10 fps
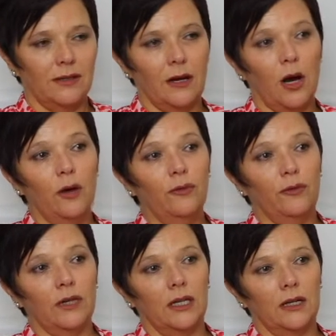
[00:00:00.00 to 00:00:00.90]
then
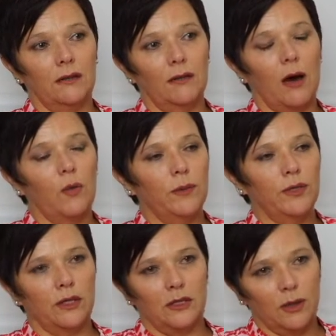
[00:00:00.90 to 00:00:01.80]
hopefully that
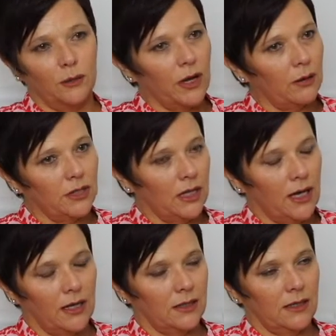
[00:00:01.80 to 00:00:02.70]
website's going to be able to
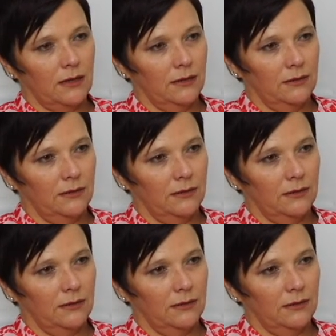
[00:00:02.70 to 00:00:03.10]
answer